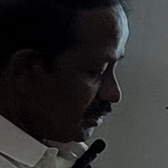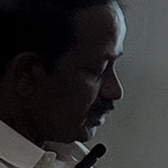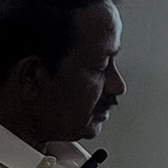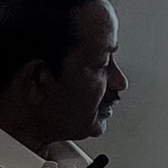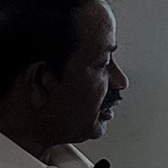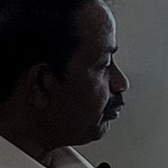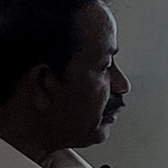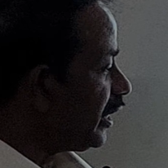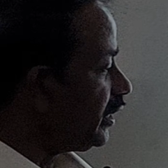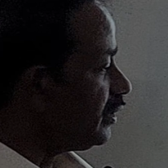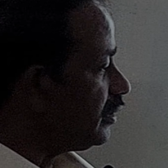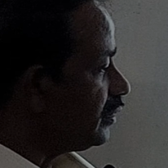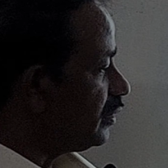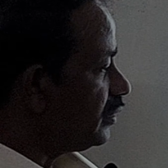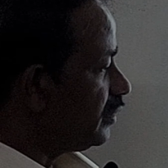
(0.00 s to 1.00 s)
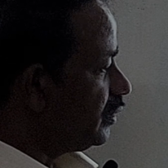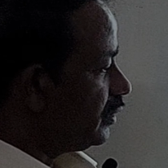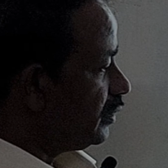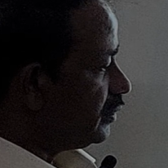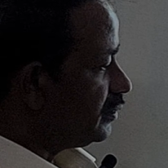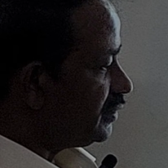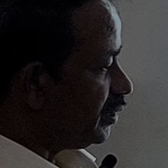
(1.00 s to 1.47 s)
just to separate
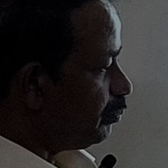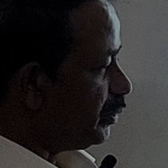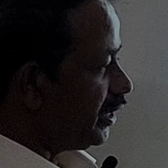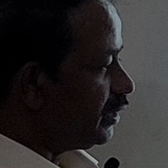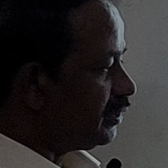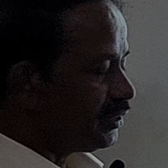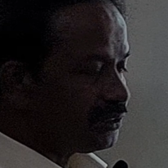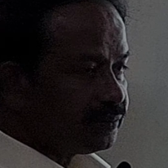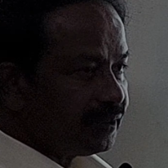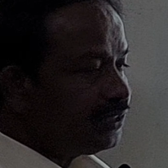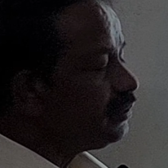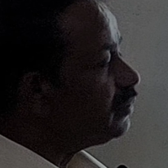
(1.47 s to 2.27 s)
this